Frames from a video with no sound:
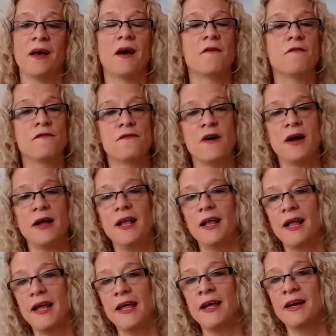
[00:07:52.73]
And
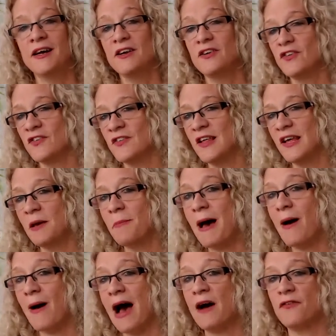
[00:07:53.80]
finally, just think
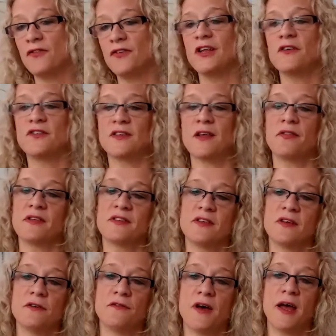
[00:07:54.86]
about after you've sent the
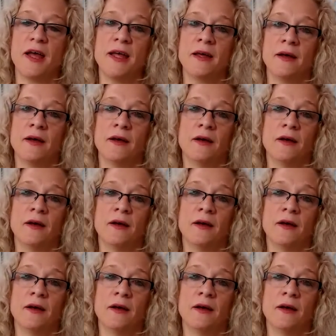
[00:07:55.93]
survey,